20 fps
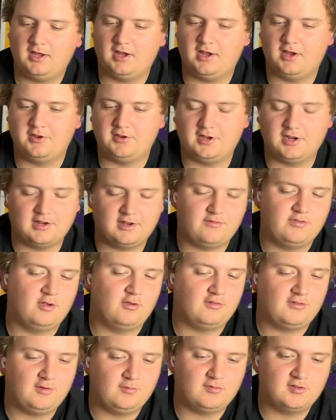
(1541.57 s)
You got to have
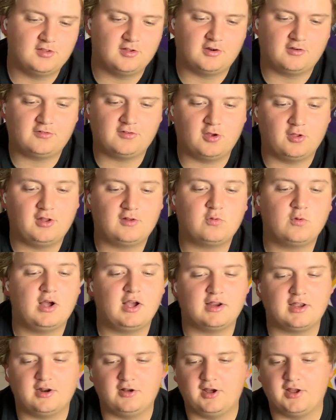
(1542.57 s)
those teams in there. So that's why I
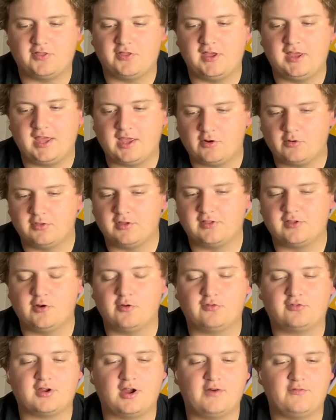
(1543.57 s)
kind of like the angle that
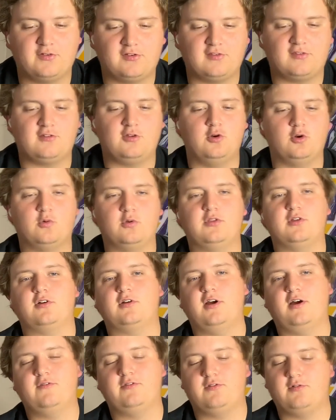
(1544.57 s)
those conferences took with their
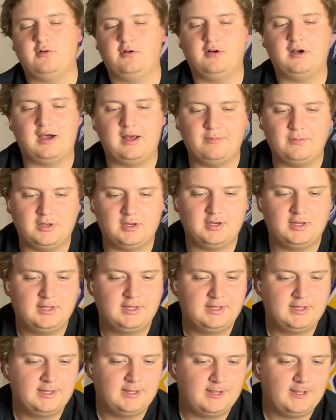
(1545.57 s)
conference realignment.
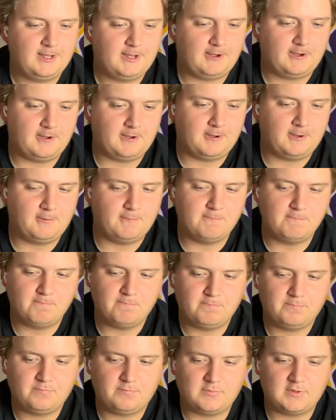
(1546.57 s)

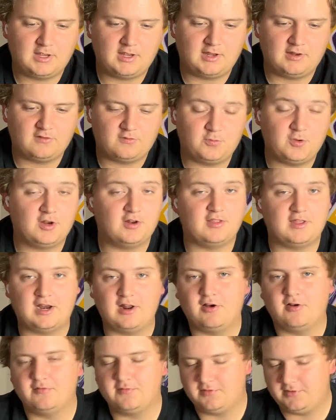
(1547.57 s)
And speaking of that,
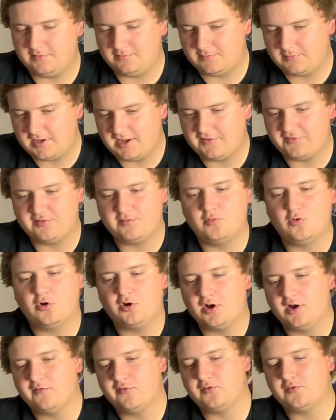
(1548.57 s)
I'll have some more
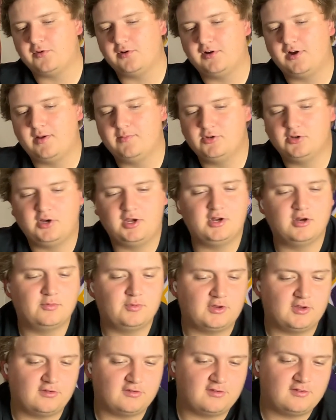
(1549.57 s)
conference realignment later,
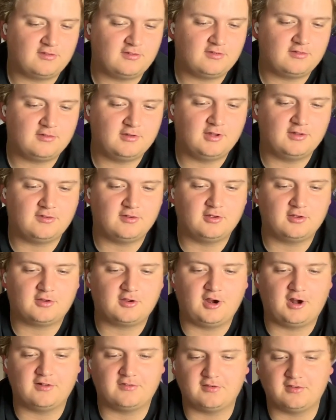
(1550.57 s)
because it's a
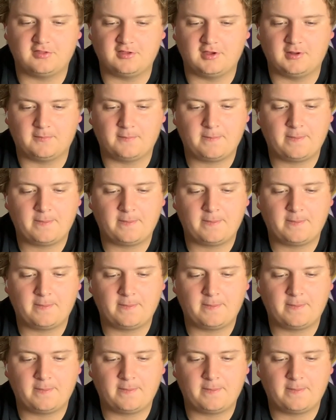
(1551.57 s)
constant thing.